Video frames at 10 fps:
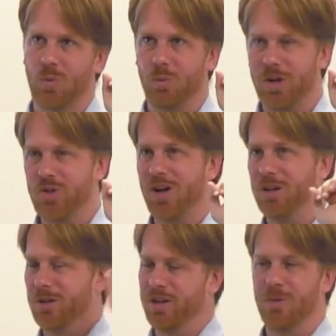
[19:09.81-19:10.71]
we try
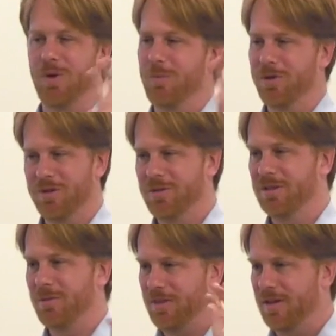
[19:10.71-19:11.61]
to look at what we're
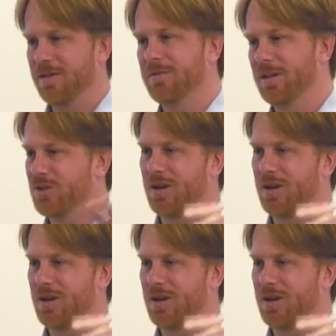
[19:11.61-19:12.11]
doing, what they're doing,